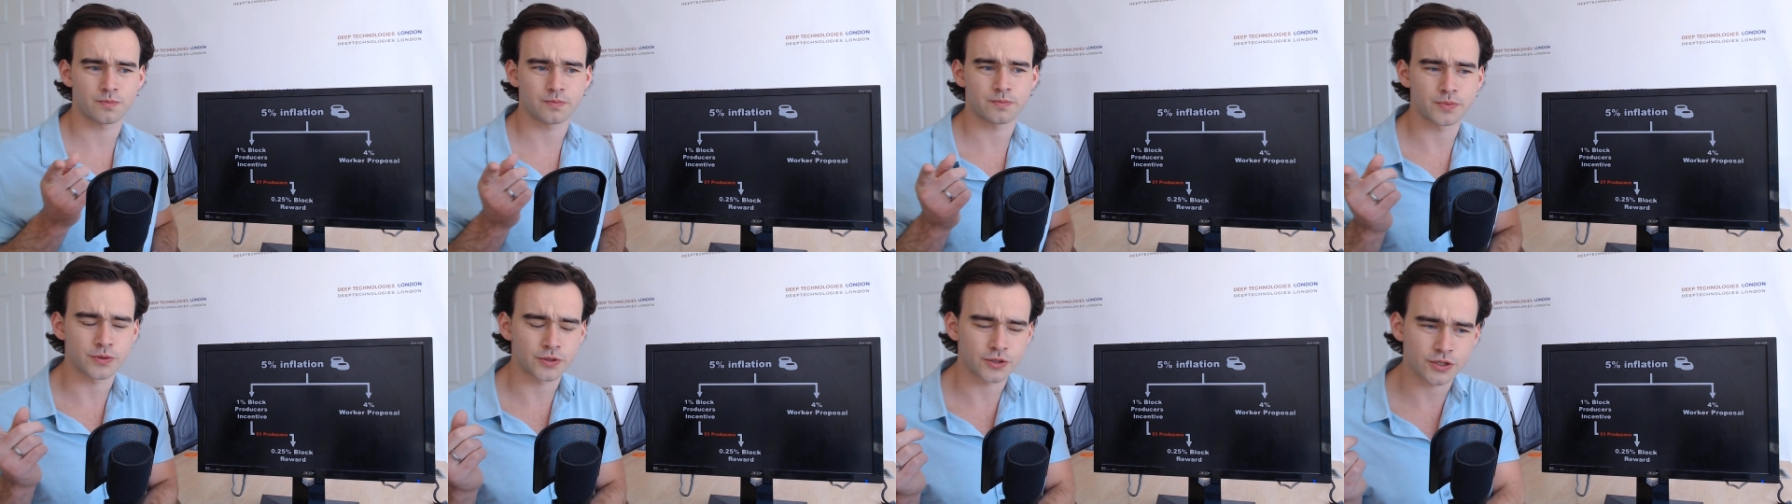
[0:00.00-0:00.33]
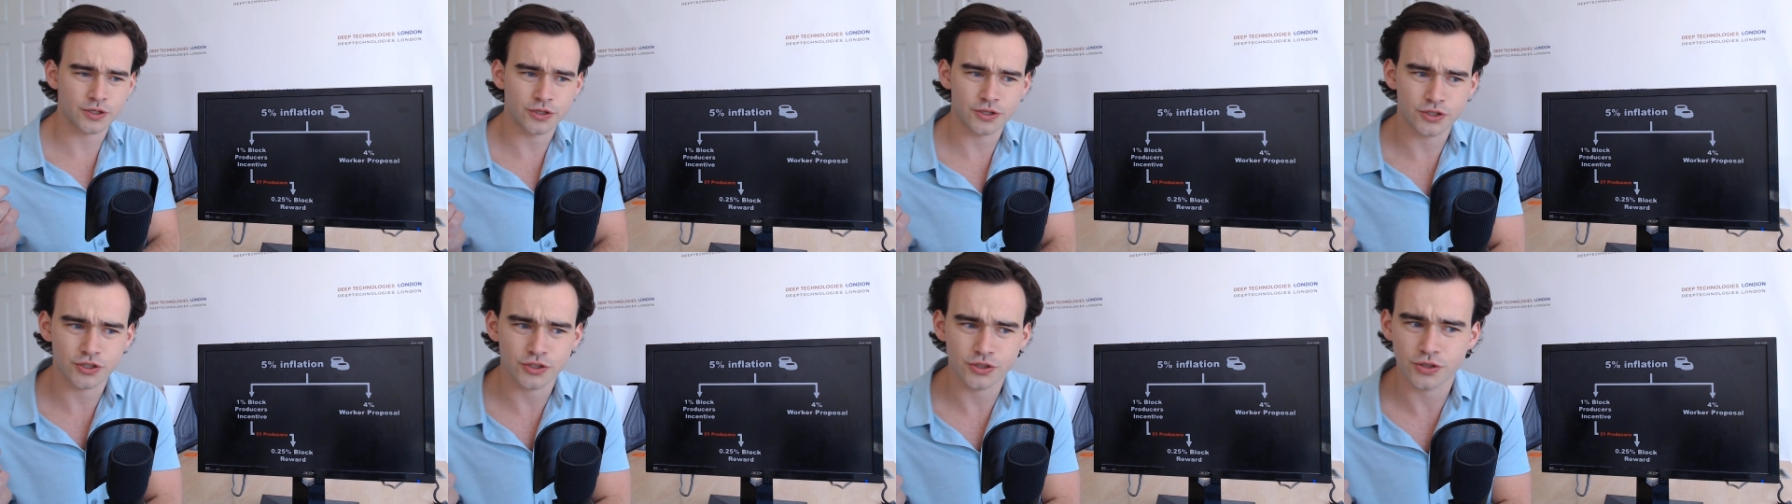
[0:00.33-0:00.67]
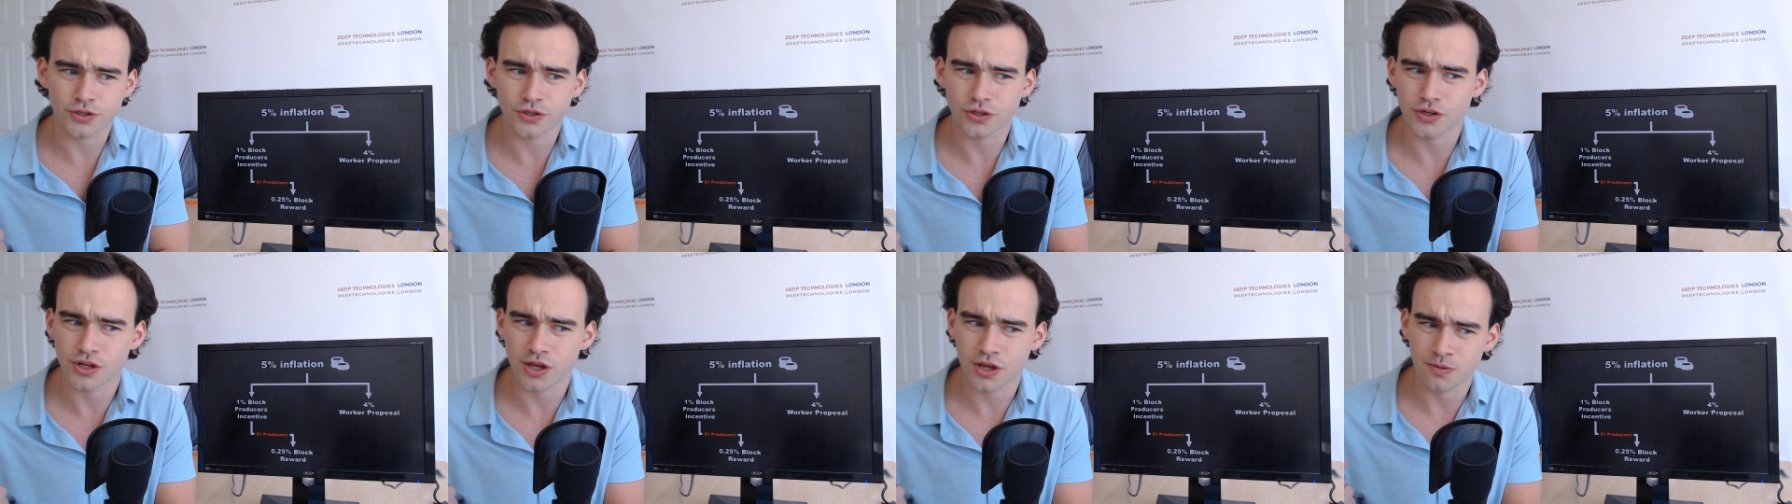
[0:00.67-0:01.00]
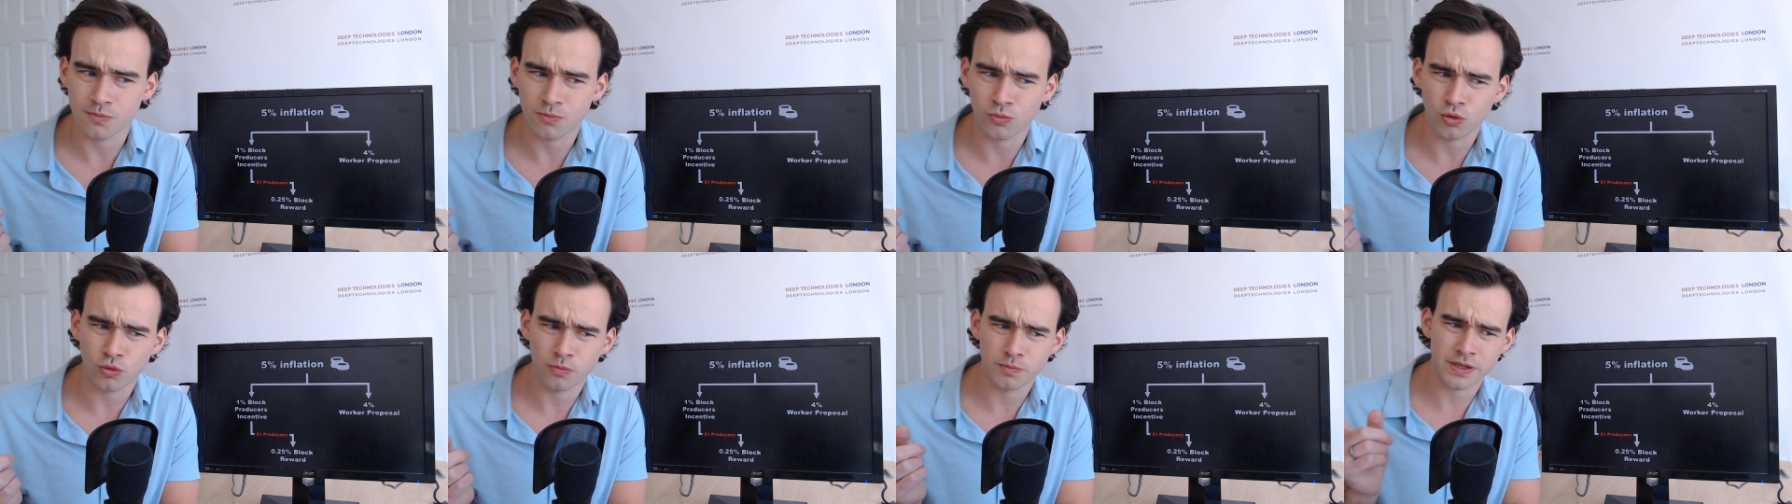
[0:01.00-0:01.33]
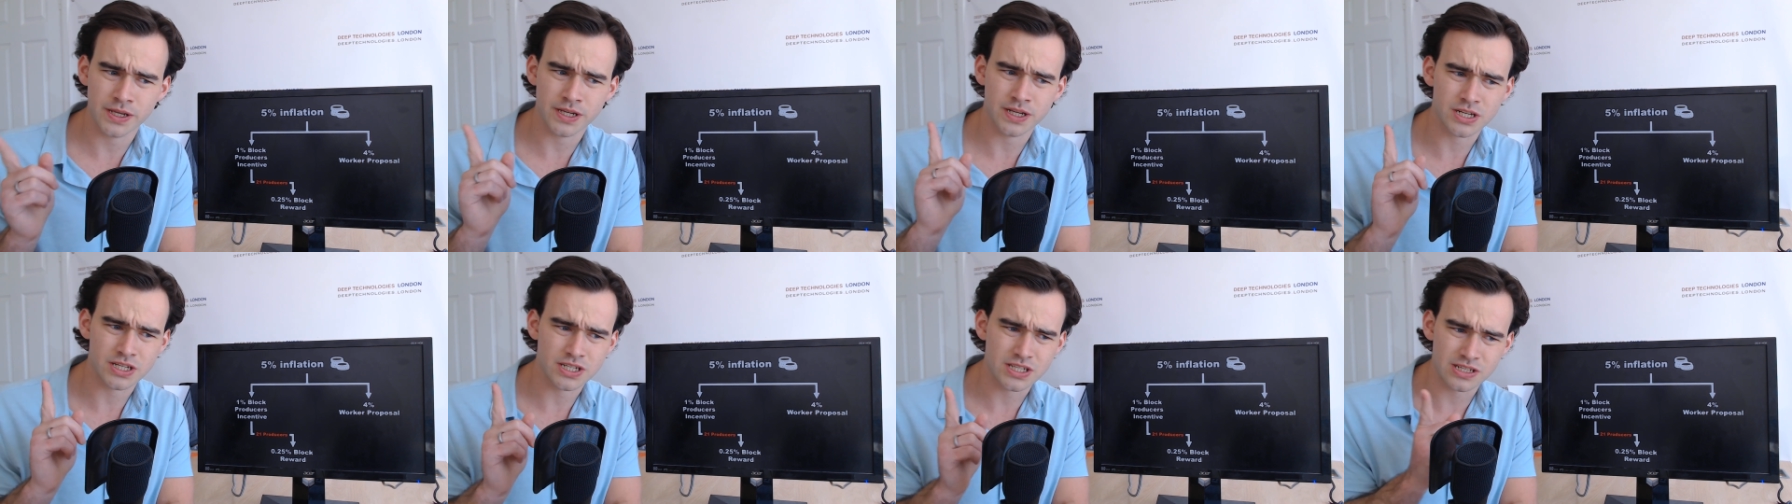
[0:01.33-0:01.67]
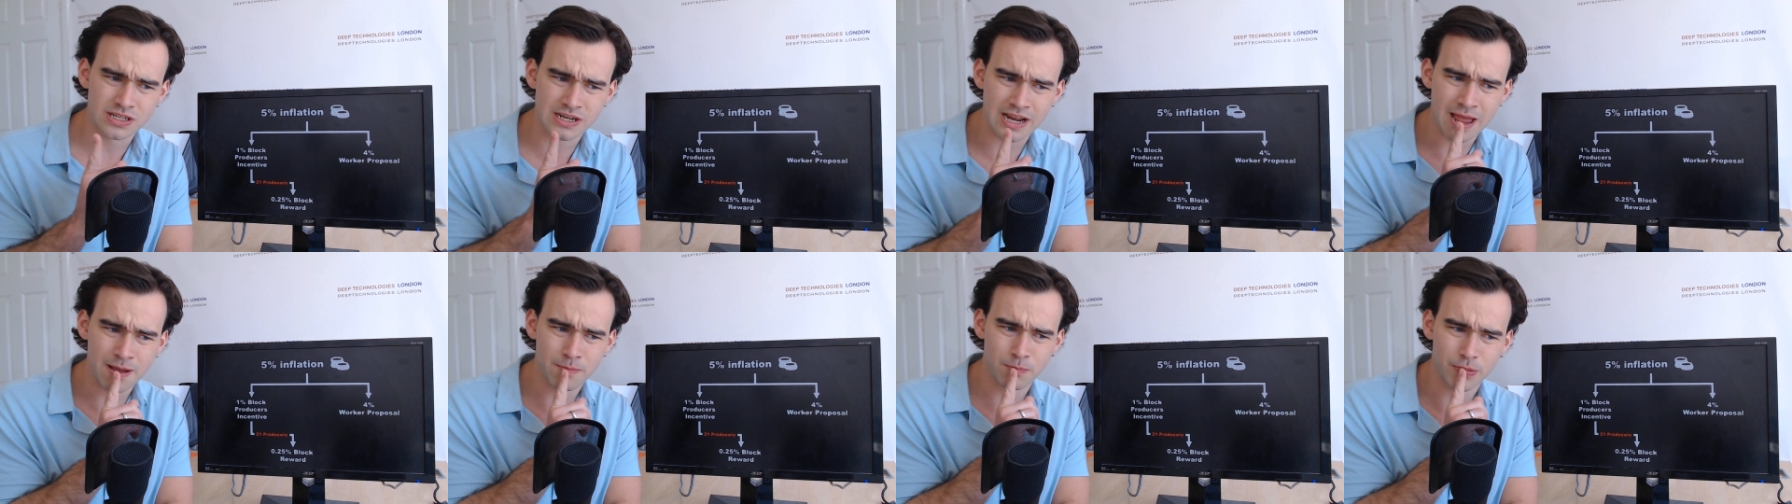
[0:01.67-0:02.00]
because you could earn more being a
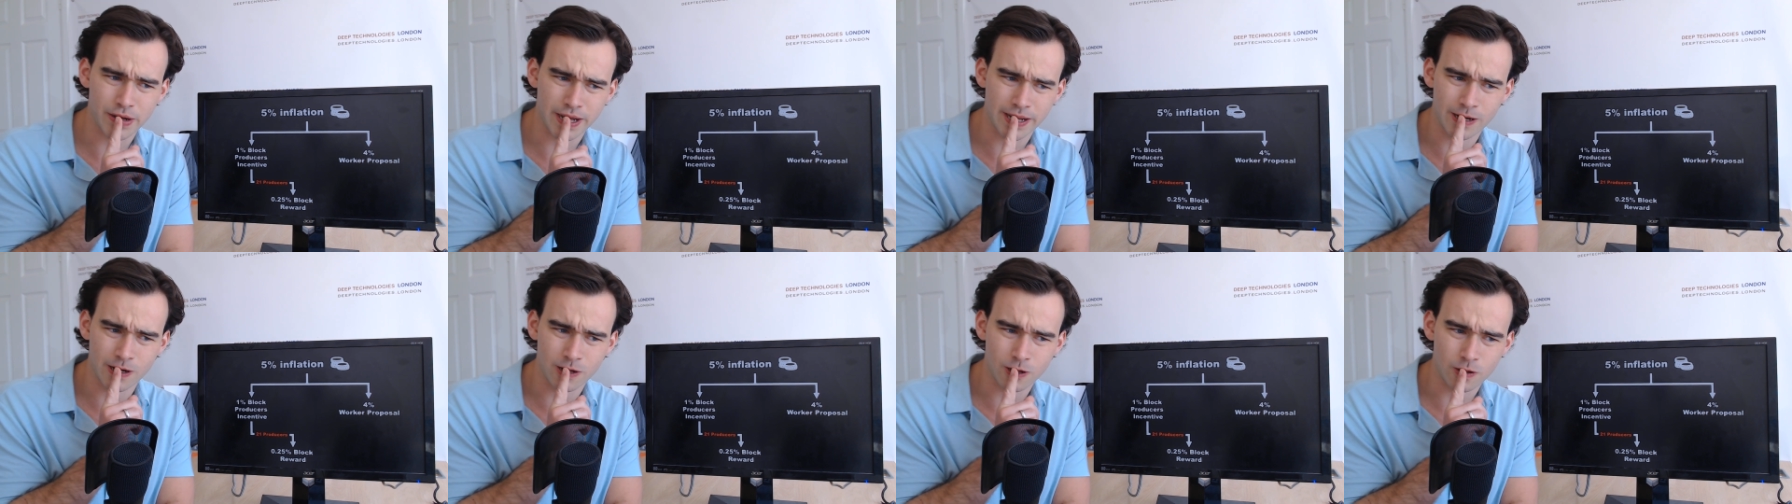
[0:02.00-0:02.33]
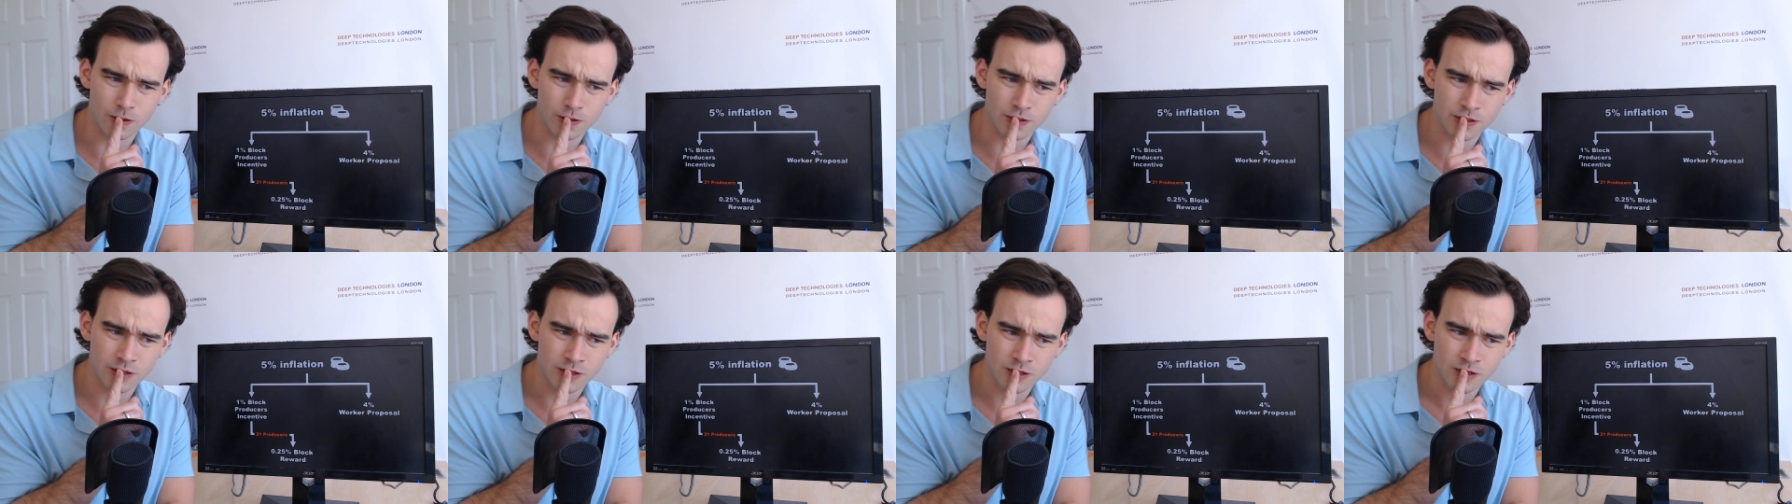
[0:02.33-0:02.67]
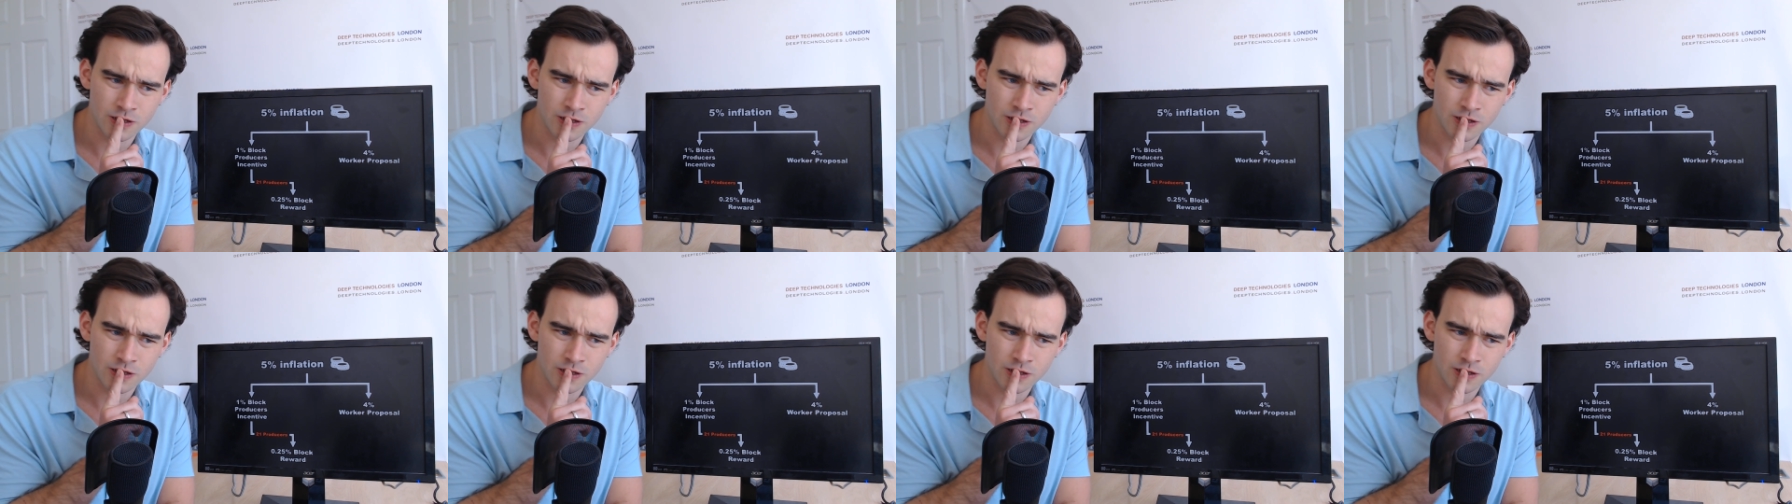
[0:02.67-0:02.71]
standby node?